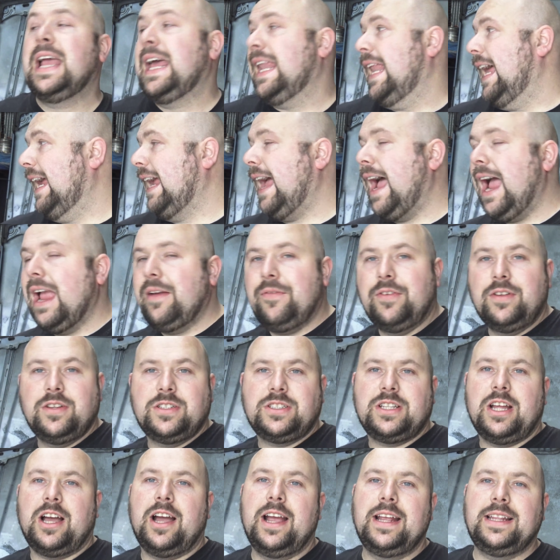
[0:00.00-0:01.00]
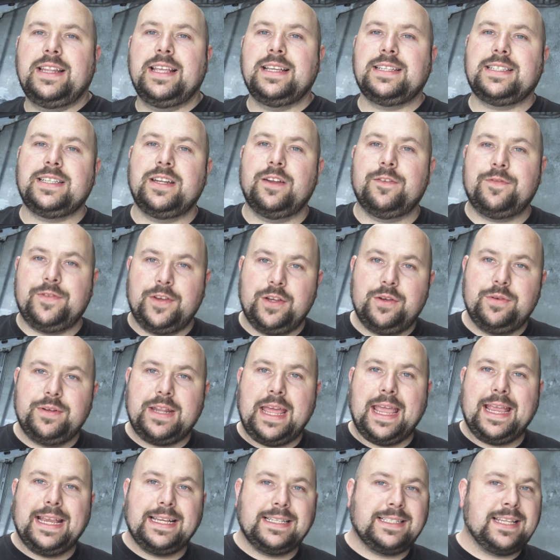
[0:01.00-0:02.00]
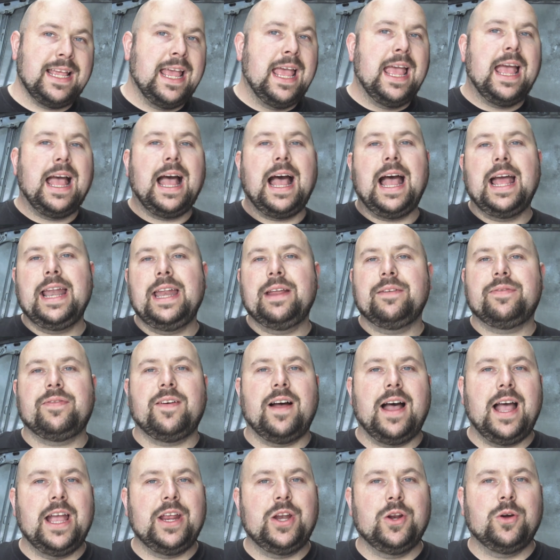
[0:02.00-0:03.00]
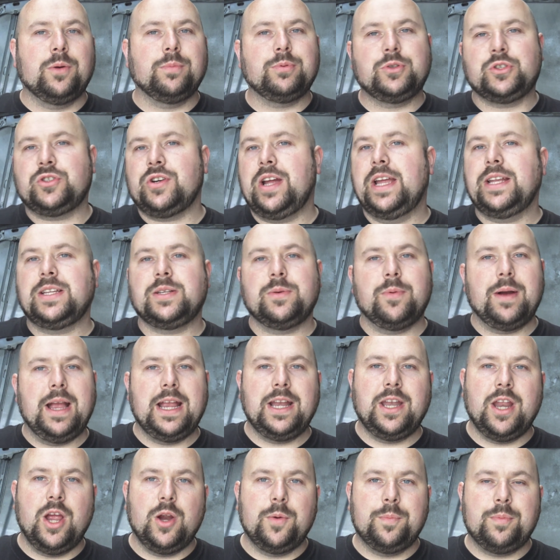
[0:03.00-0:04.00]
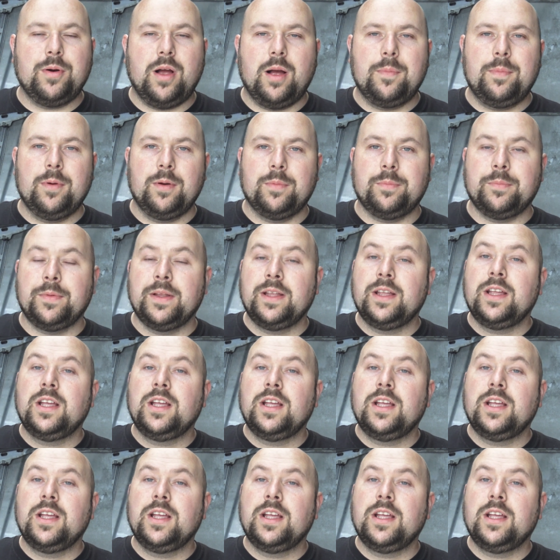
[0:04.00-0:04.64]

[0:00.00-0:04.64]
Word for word: Like, I haven't started this in a few days and it fired up straight away, no problem.